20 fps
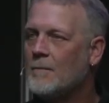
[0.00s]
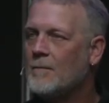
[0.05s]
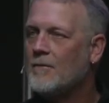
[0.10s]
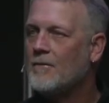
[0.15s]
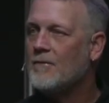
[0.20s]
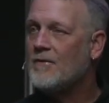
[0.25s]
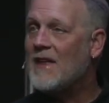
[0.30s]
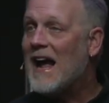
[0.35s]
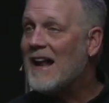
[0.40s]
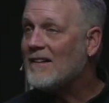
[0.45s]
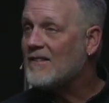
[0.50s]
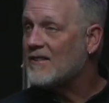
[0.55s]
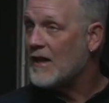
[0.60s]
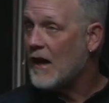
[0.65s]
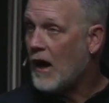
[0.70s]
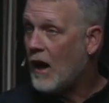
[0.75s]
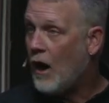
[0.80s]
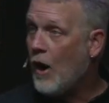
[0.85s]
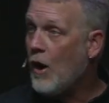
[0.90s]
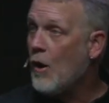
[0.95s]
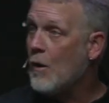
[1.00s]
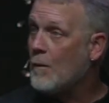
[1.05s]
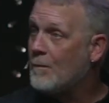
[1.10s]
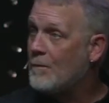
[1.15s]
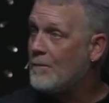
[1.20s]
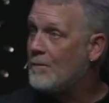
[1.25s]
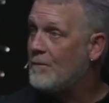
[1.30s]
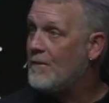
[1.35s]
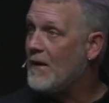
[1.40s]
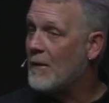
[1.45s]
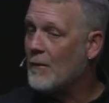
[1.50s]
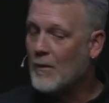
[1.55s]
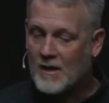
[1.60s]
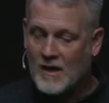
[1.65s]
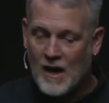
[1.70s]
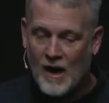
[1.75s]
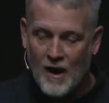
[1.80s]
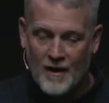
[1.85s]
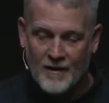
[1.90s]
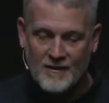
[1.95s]
That's the hope that we're
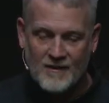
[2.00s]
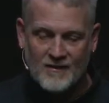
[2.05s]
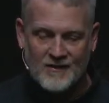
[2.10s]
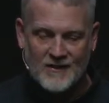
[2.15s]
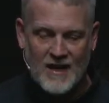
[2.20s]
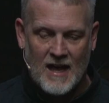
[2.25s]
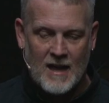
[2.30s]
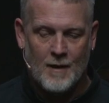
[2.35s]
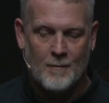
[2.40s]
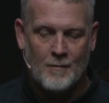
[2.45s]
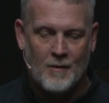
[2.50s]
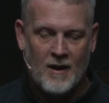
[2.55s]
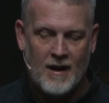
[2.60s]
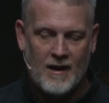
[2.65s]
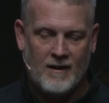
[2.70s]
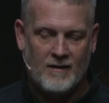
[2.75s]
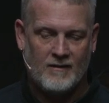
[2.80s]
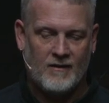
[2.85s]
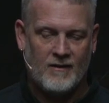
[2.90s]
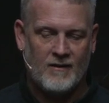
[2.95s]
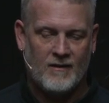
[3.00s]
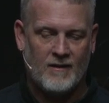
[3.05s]
called to celebrate.